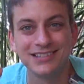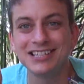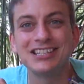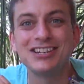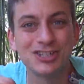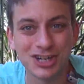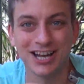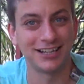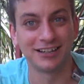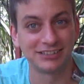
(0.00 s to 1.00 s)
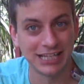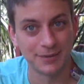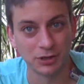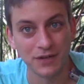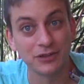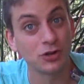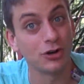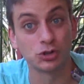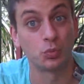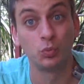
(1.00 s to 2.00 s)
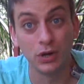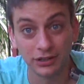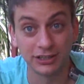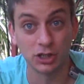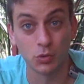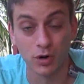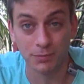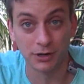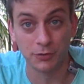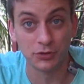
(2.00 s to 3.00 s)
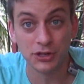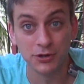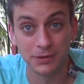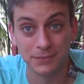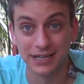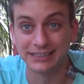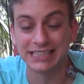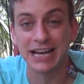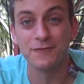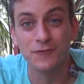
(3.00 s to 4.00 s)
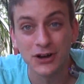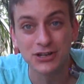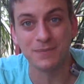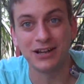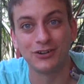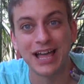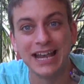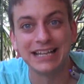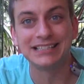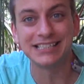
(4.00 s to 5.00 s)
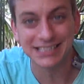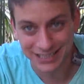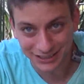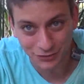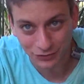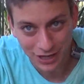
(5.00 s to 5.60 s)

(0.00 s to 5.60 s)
This is a shining example of how dogs are willing to cooperate with human beings at a fundamental and instinctive